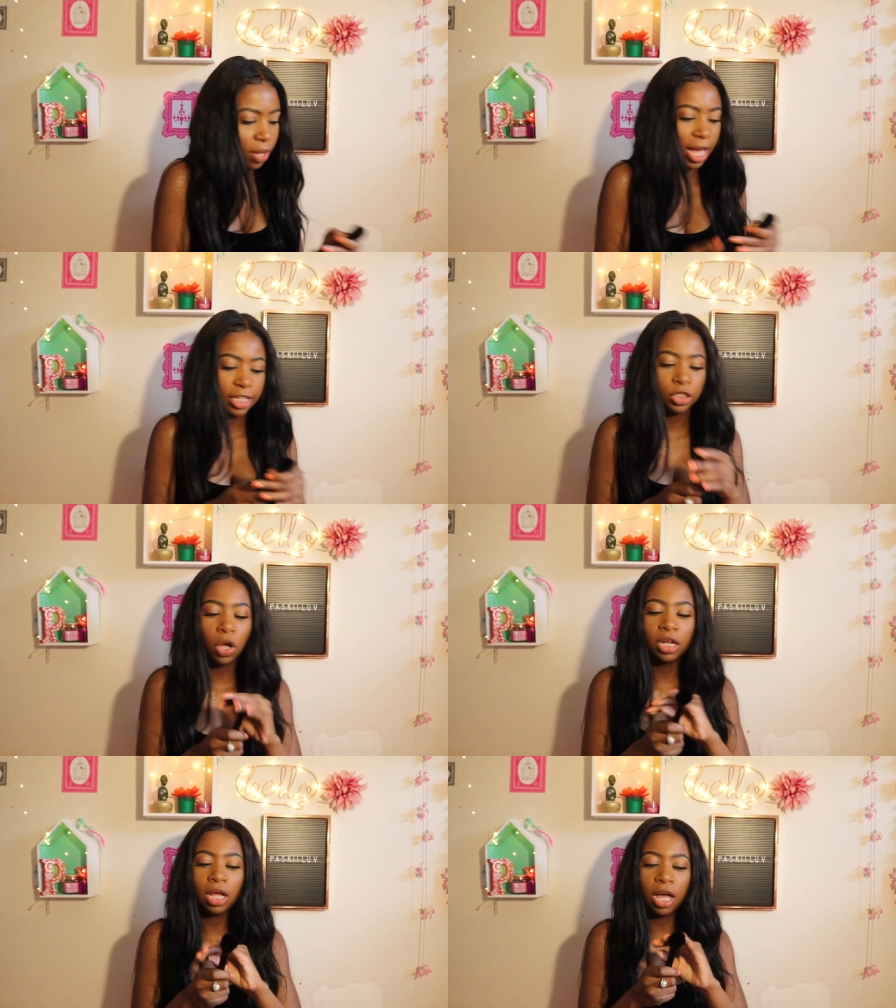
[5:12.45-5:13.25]
You guys so
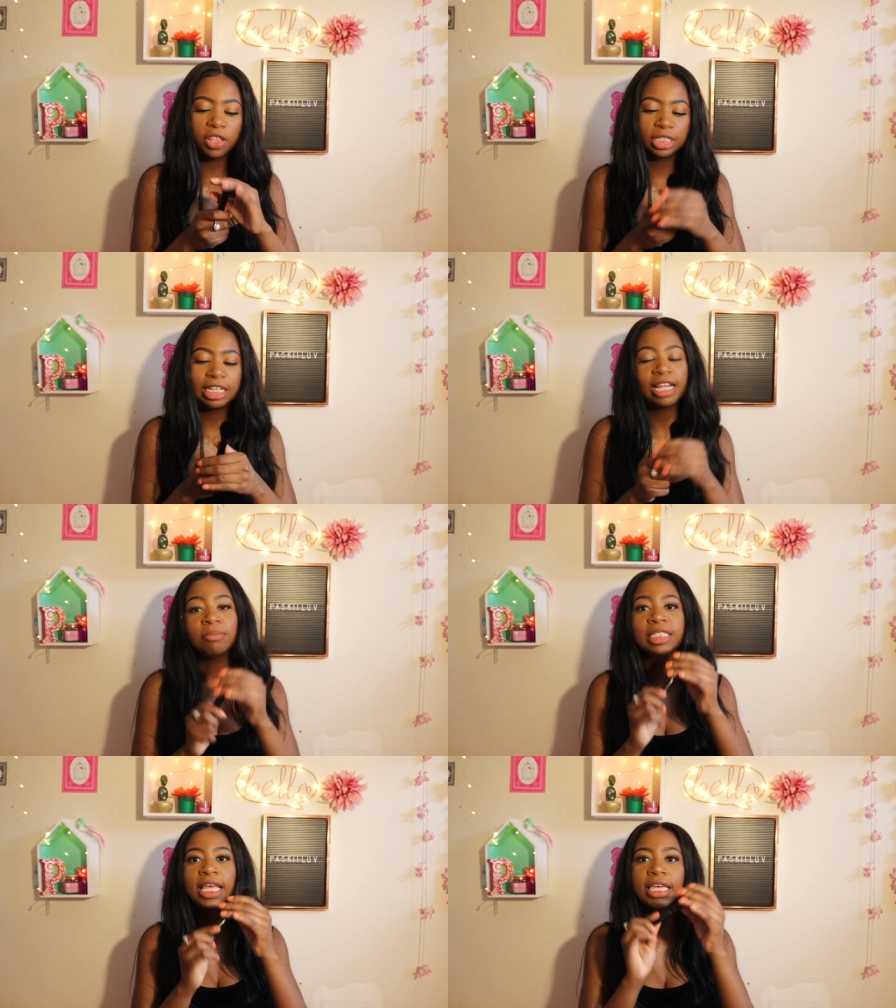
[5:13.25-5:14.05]
on the other side
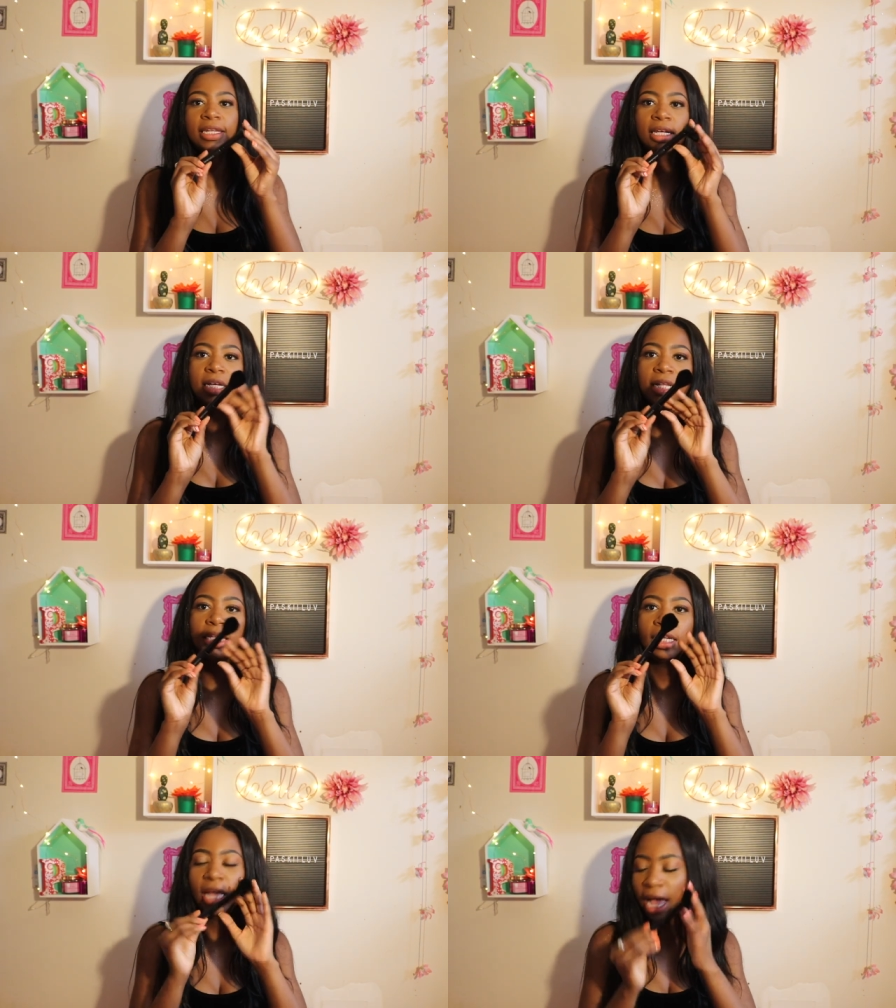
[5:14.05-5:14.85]
I'm taking a
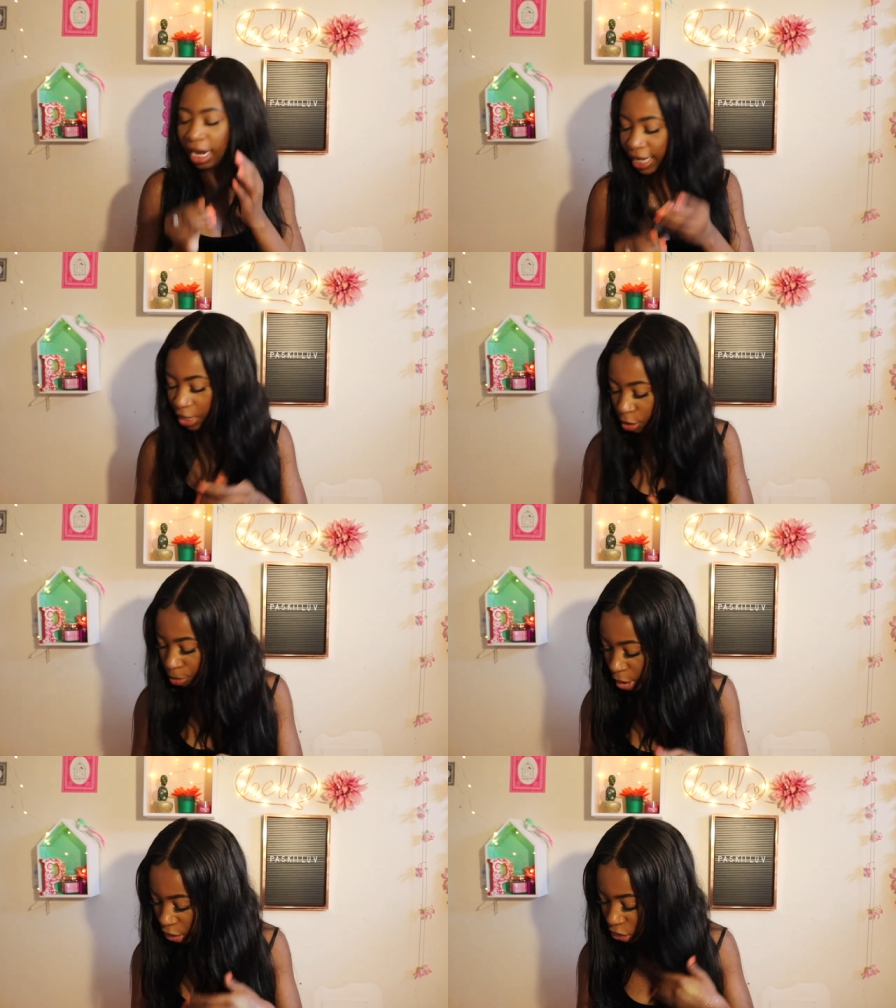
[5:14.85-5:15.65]
clean highlighter
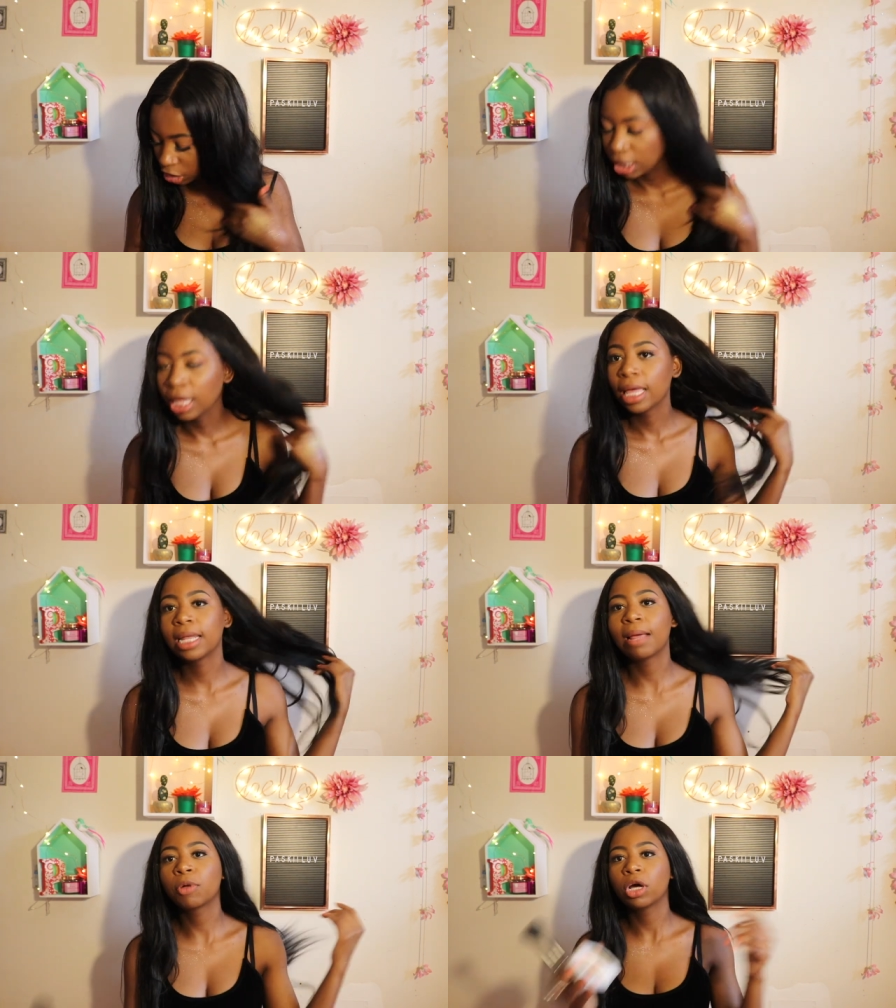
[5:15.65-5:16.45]
brush
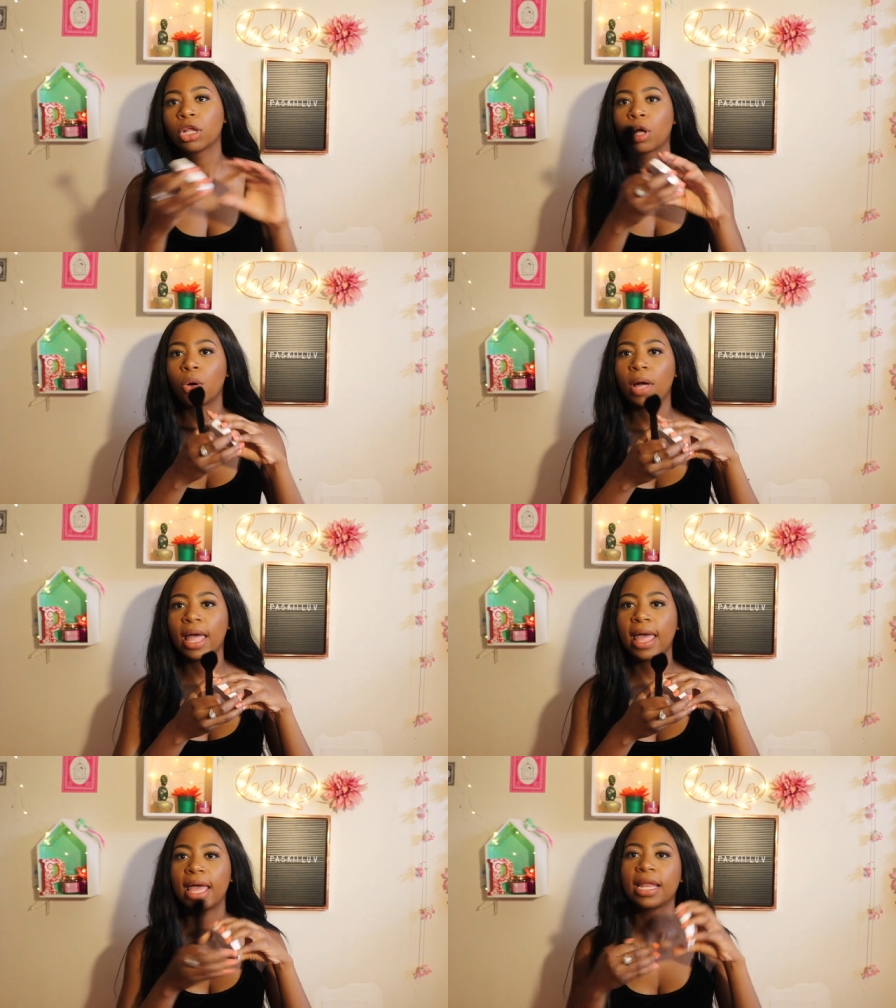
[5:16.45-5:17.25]
and I'm gonna go
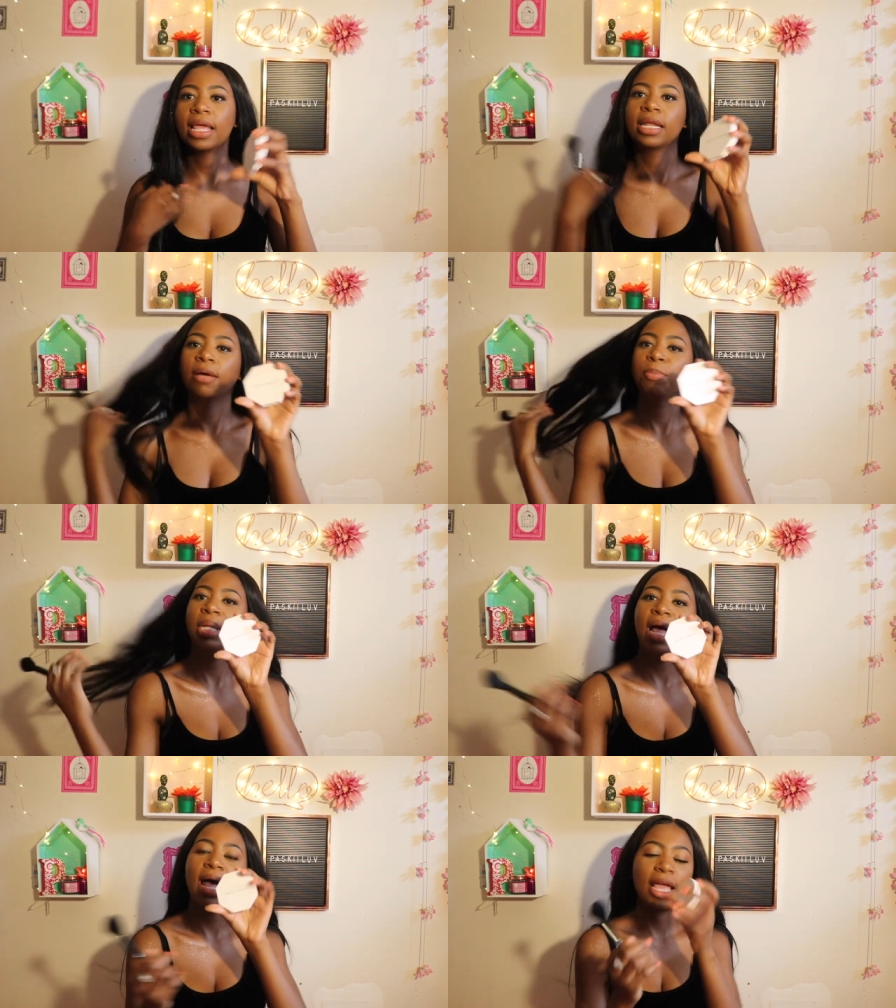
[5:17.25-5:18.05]
ahead and
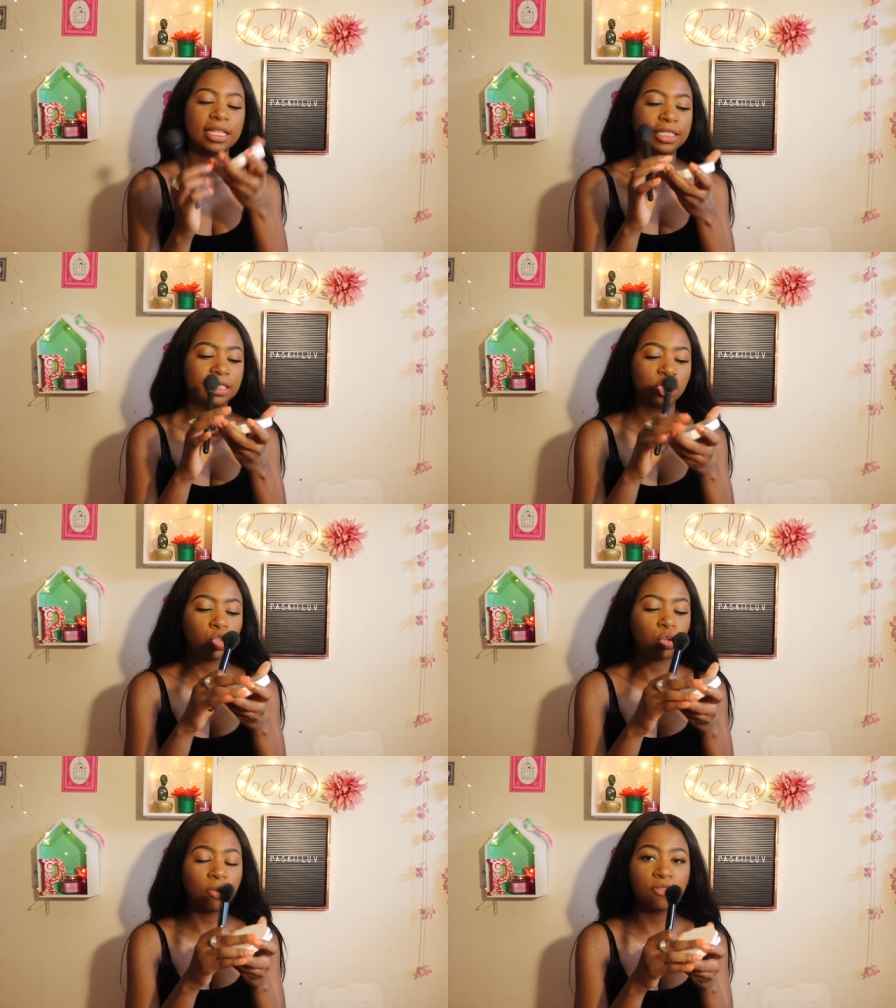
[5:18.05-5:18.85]
apply
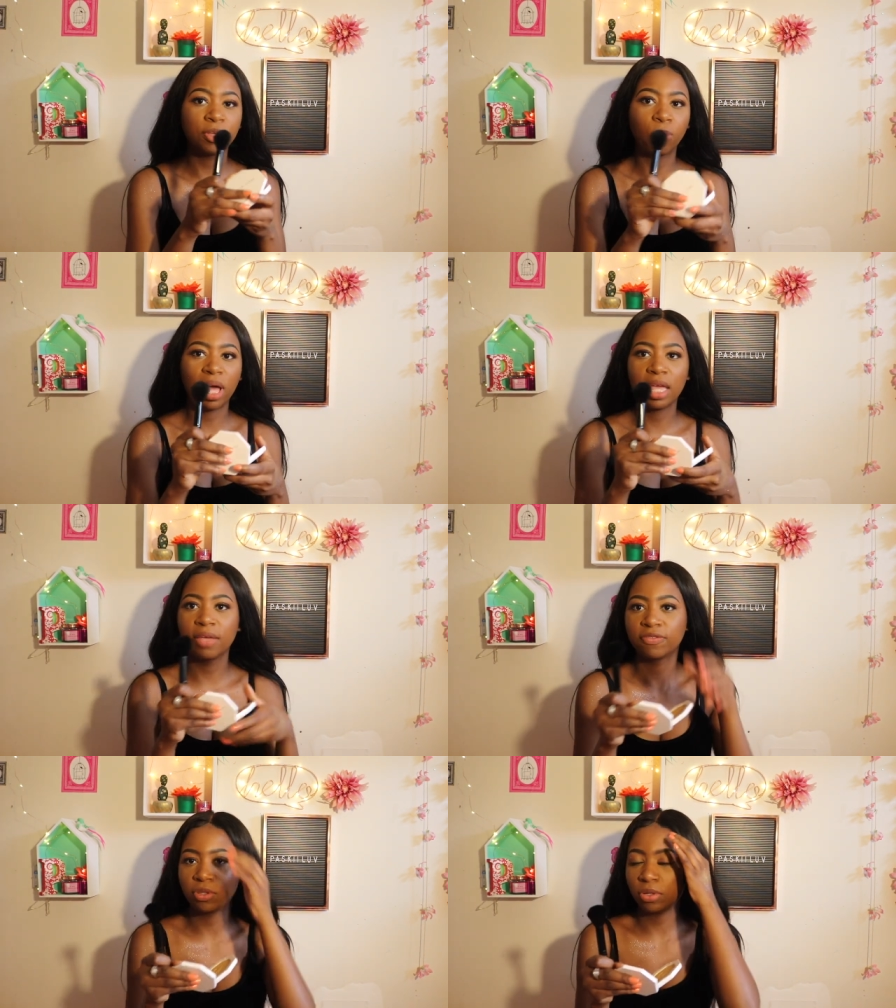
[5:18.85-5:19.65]
trophy
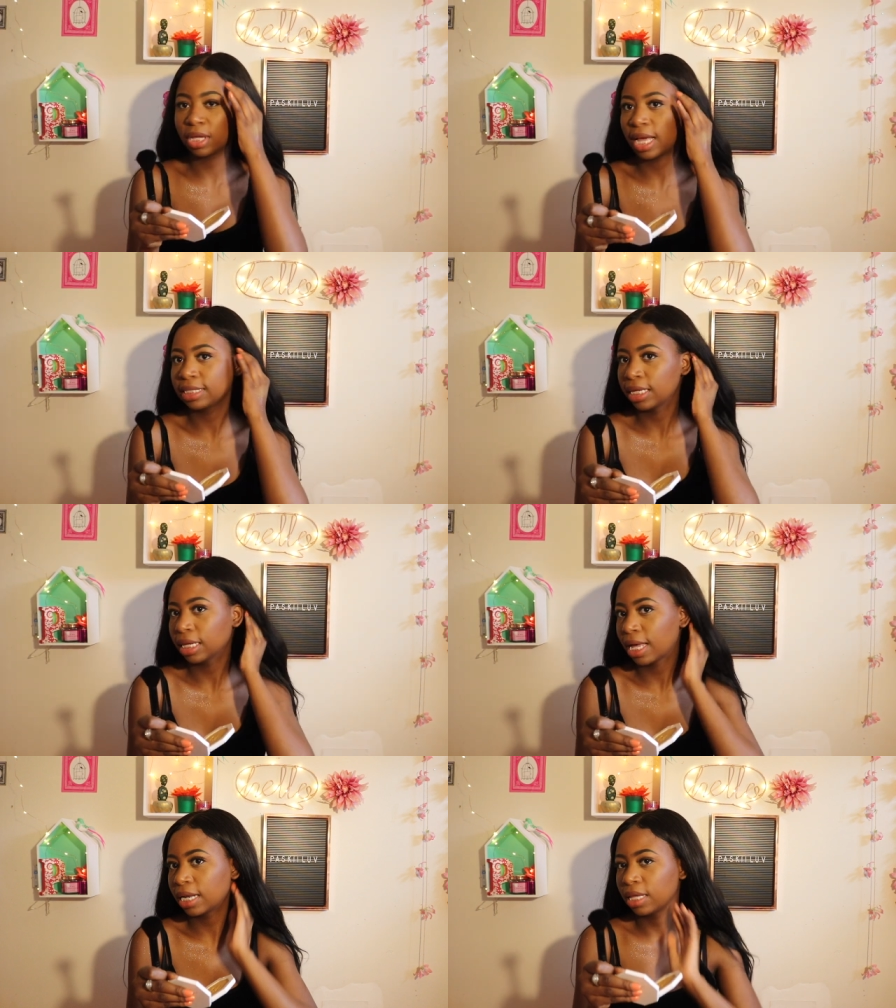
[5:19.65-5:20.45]
wife so you guys
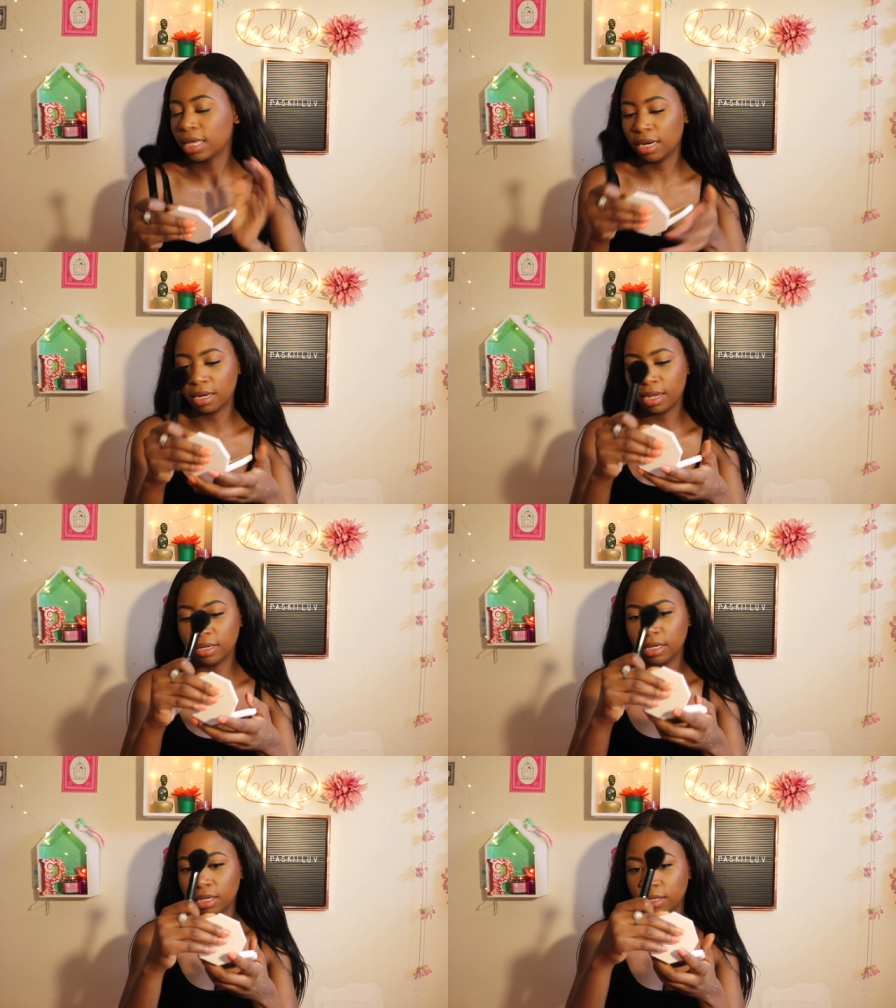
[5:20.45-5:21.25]
can kind of get an
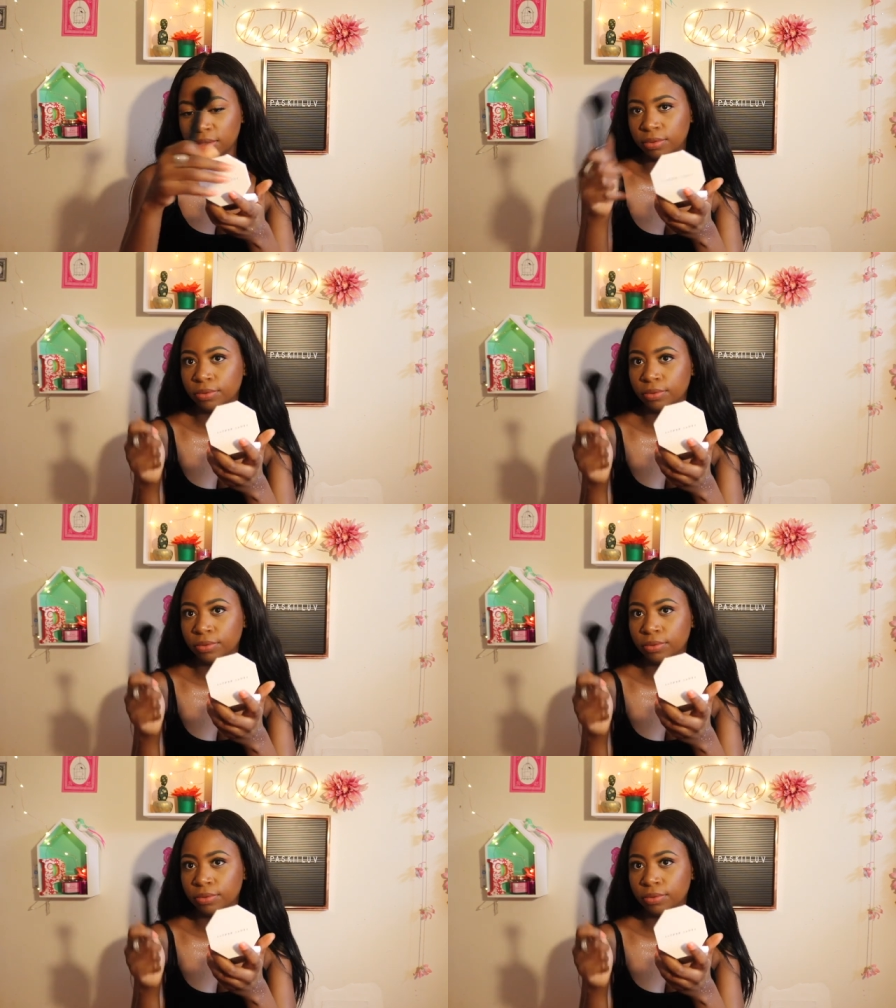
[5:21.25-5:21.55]
idea